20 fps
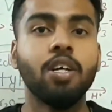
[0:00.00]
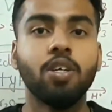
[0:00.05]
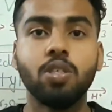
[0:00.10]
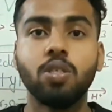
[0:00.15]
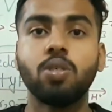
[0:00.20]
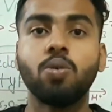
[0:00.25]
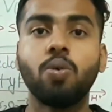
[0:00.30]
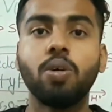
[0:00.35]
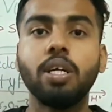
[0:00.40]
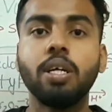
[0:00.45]

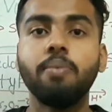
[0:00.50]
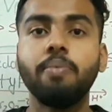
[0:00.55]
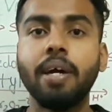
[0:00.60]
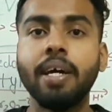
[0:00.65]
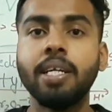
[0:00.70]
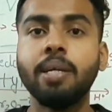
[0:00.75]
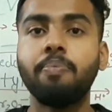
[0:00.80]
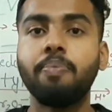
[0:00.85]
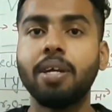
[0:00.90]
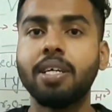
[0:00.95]
Sodium
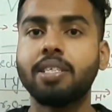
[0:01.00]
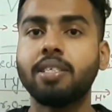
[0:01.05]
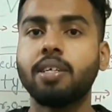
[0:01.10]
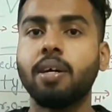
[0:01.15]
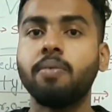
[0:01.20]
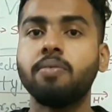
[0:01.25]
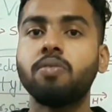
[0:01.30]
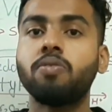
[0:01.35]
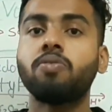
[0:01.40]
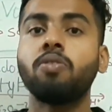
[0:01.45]
Na plus
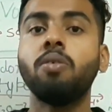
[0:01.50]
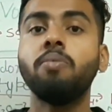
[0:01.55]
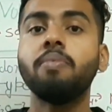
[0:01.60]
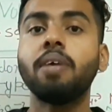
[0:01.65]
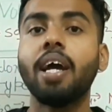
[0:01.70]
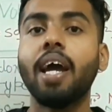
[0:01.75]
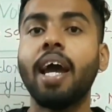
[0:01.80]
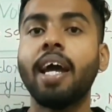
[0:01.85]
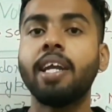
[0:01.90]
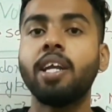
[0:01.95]
comes from
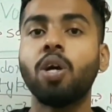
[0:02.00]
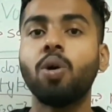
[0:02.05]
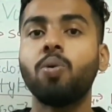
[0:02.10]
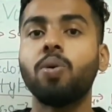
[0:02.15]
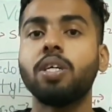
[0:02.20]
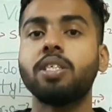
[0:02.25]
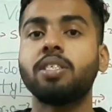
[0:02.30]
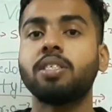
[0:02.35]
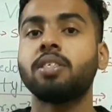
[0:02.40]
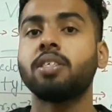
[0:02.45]

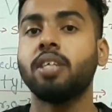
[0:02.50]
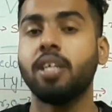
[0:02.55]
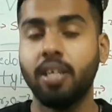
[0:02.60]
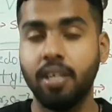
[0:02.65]
NaOH,